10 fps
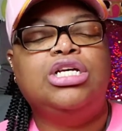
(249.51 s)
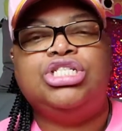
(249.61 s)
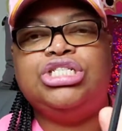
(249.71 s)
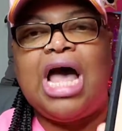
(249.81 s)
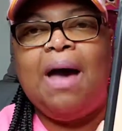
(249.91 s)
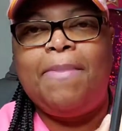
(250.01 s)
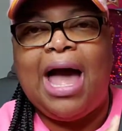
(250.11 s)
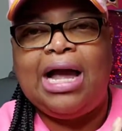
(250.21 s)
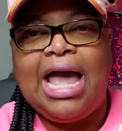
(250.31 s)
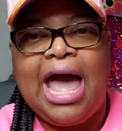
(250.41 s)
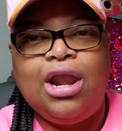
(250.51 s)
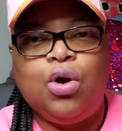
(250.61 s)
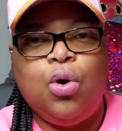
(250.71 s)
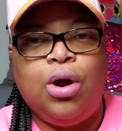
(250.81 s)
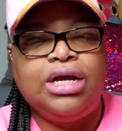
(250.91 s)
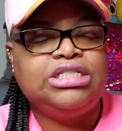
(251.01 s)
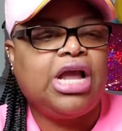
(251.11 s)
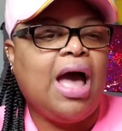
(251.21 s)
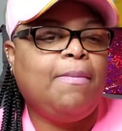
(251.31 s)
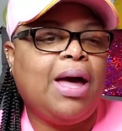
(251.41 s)
shop by category,
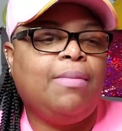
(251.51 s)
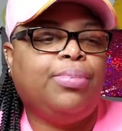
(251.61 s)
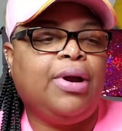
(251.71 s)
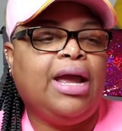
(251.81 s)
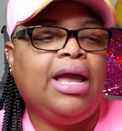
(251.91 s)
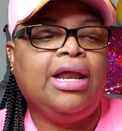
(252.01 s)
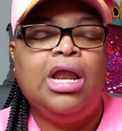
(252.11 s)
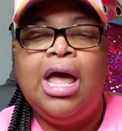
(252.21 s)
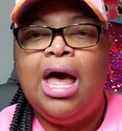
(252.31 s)
shop by brand,